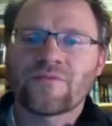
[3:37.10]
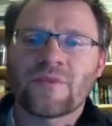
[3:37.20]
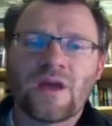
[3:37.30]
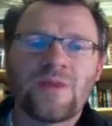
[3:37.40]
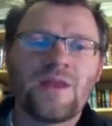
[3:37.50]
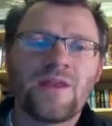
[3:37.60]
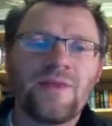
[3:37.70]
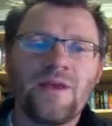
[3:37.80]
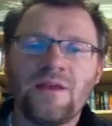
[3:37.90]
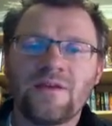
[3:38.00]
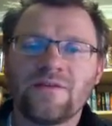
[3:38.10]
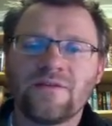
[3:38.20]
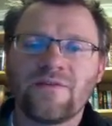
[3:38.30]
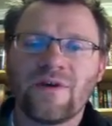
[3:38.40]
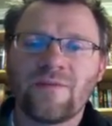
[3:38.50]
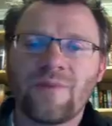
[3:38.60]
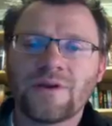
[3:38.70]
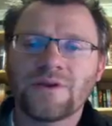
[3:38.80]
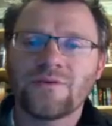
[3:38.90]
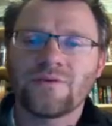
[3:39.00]
And then at the end, he just divided by
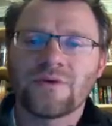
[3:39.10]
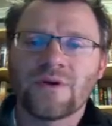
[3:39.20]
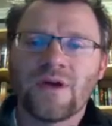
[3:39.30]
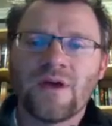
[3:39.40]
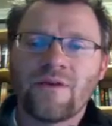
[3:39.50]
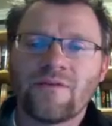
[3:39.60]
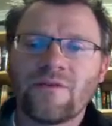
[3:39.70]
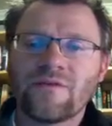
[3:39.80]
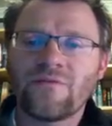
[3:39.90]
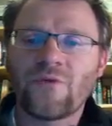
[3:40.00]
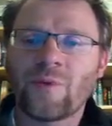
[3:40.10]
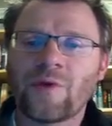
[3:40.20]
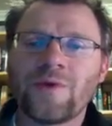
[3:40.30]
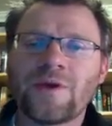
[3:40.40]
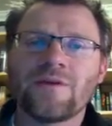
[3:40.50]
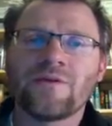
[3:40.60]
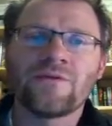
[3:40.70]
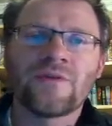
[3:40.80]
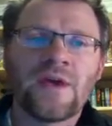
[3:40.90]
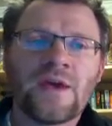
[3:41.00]
2. So this is a formula we can
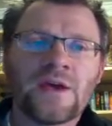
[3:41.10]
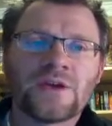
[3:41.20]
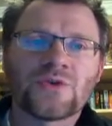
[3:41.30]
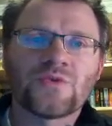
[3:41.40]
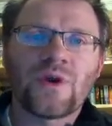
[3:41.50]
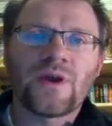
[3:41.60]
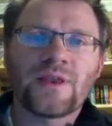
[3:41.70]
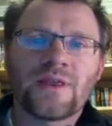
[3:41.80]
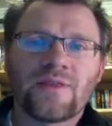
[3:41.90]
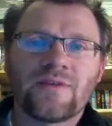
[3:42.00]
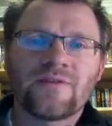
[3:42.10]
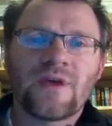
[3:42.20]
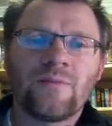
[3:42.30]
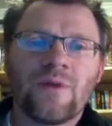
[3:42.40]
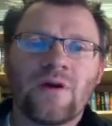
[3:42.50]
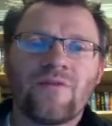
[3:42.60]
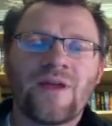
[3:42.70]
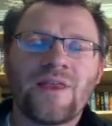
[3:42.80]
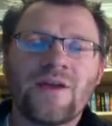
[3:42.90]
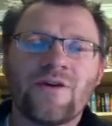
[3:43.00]
use to write the sum of
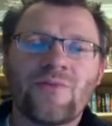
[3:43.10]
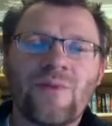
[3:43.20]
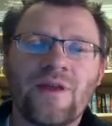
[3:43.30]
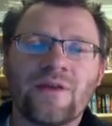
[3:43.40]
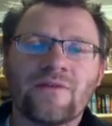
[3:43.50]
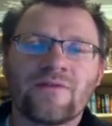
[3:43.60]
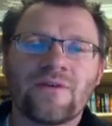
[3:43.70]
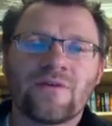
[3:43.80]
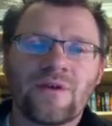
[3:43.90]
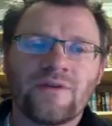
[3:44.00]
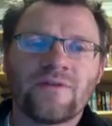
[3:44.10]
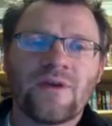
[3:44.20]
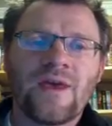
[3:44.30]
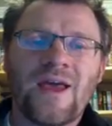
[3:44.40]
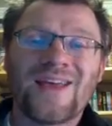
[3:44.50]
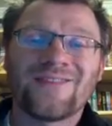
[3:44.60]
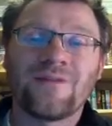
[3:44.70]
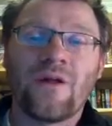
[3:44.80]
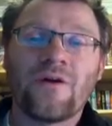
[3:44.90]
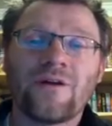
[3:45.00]
any arithmetic series as
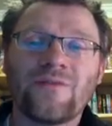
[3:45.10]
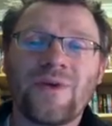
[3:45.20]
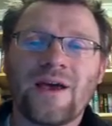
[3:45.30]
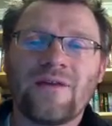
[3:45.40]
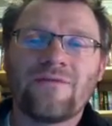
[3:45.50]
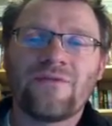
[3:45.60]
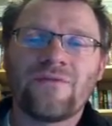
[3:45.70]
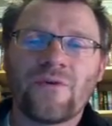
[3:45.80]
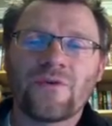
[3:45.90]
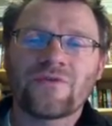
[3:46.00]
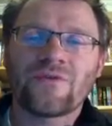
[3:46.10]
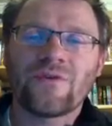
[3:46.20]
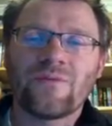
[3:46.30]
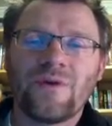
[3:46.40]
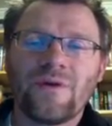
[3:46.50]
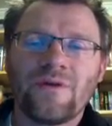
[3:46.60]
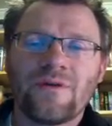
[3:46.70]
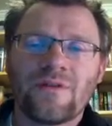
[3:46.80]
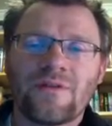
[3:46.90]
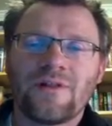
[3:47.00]
long as we have the first term,
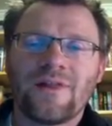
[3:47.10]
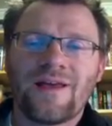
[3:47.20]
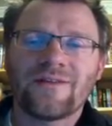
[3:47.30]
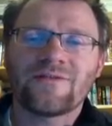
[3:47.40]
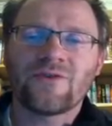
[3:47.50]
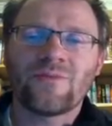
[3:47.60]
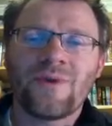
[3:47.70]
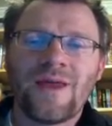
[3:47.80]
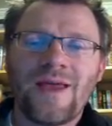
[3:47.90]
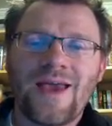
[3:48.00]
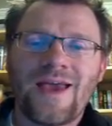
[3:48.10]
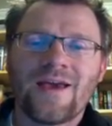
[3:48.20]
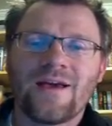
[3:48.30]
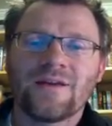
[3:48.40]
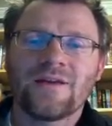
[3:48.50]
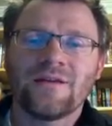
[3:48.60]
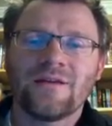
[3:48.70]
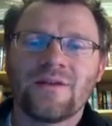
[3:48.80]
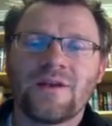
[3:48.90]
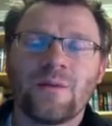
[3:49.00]
the last term, and
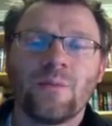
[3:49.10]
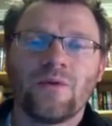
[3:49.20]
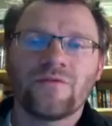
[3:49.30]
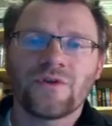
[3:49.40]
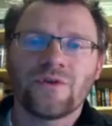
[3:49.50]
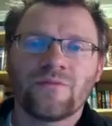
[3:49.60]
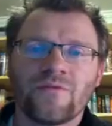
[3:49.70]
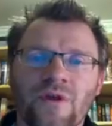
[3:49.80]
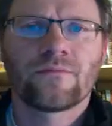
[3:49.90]
the number of terms.